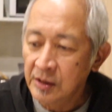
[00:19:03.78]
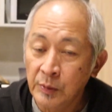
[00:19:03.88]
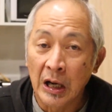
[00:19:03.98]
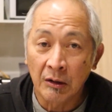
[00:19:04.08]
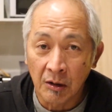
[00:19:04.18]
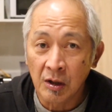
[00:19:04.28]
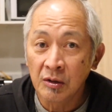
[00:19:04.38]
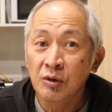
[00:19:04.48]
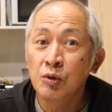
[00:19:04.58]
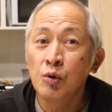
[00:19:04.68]
is what I
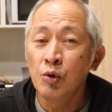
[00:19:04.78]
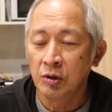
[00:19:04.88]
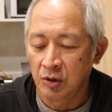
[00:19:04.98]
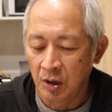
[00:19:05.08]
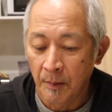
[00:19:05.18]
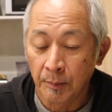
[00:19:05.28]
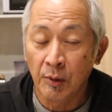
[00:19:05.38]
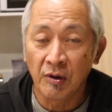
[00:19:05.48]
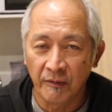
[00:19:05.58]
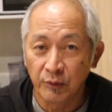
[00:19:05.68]
call good bowl of